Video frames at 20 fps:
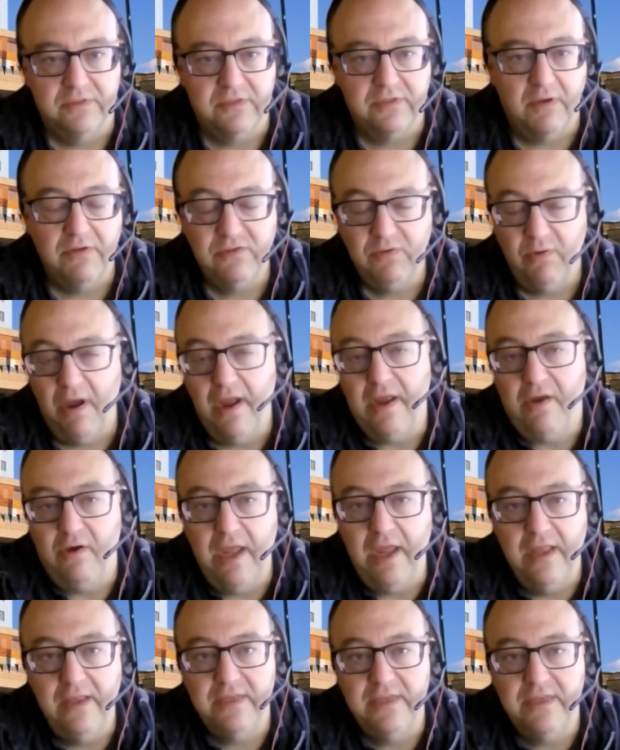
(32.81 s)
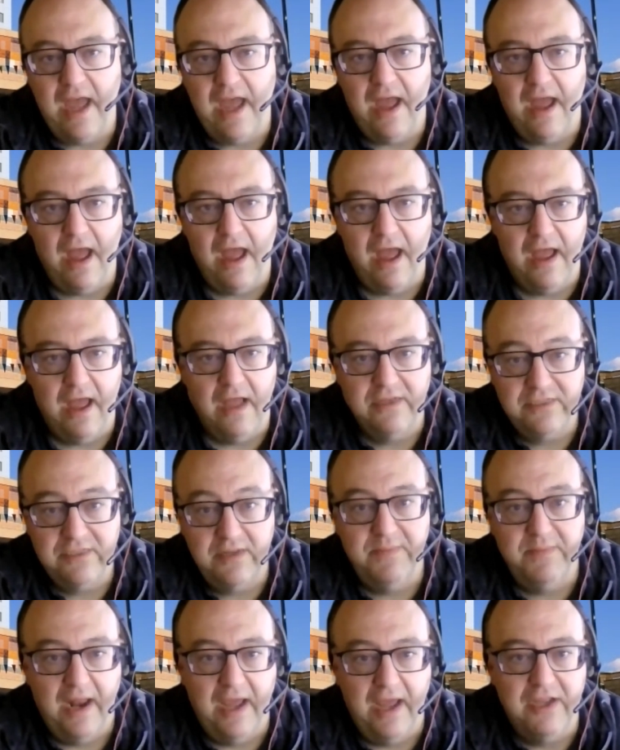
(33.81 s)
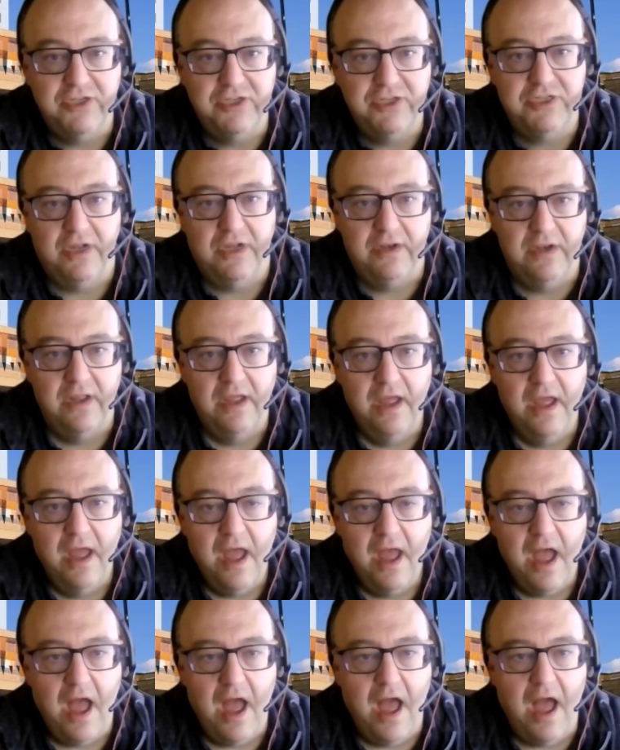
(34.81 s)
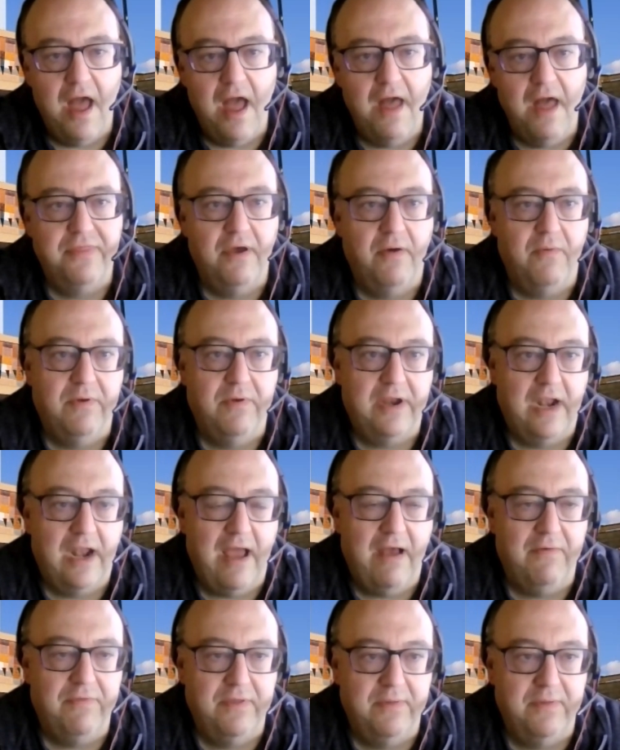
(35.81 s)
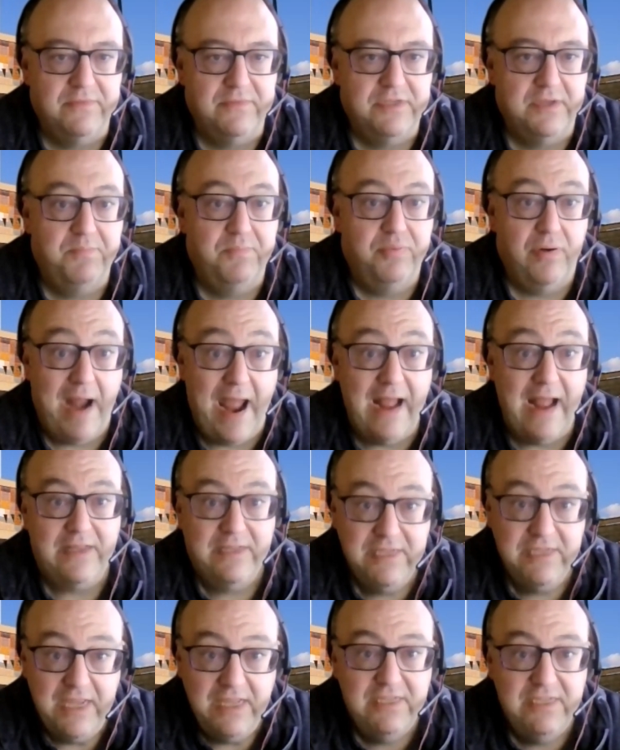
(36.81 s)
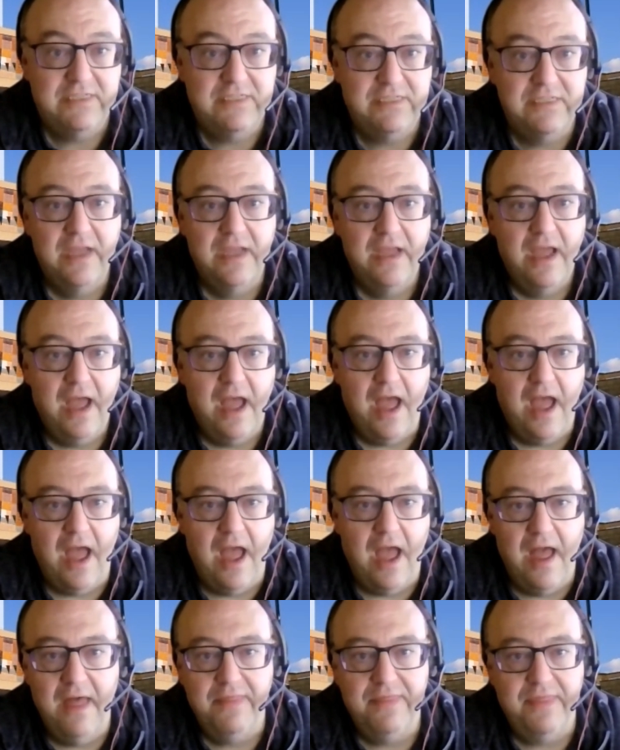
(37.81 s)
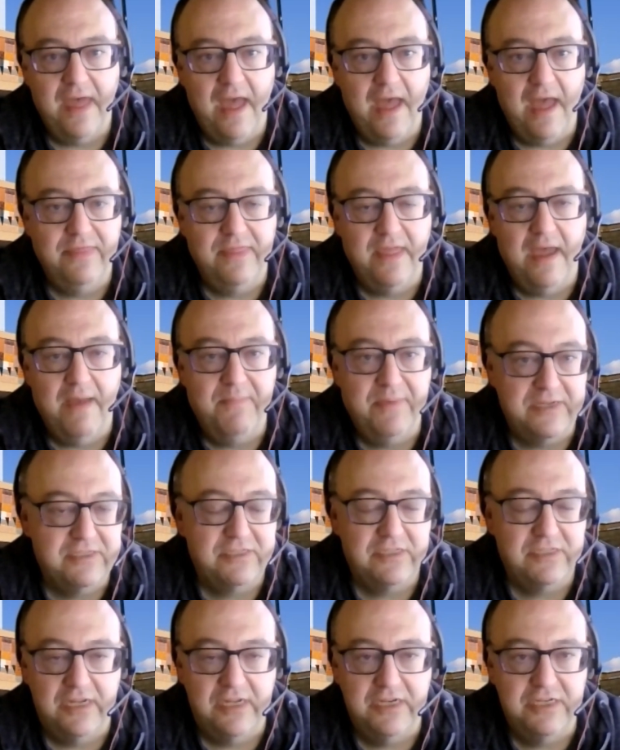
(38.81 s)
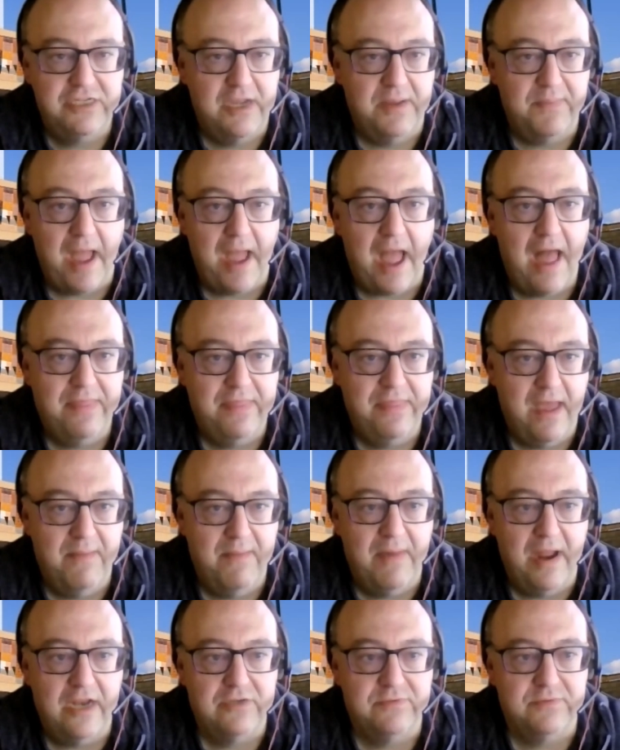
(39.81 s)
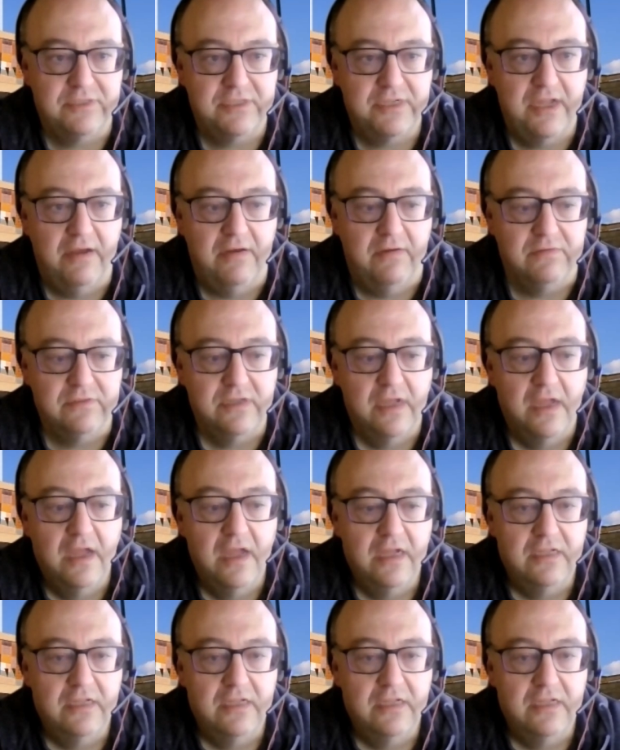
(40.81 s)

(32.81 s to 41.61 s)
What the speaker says: So I was quite keen to get a simulation that would allow them to practice their business leadership and their management skills.